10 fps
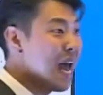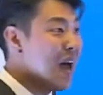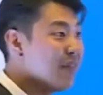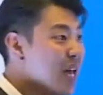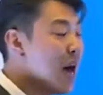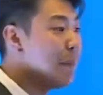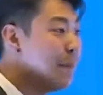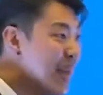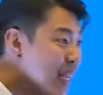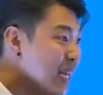have the
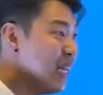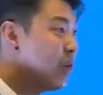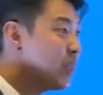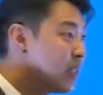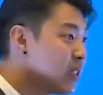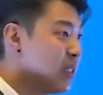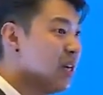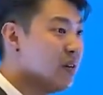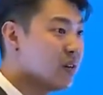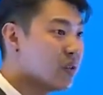ability or the
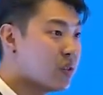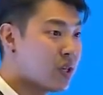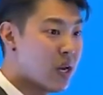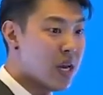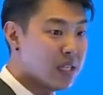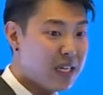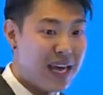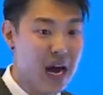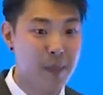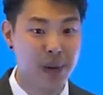skills to
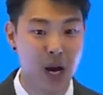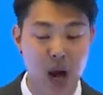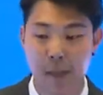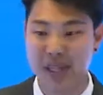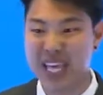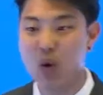get up here, but they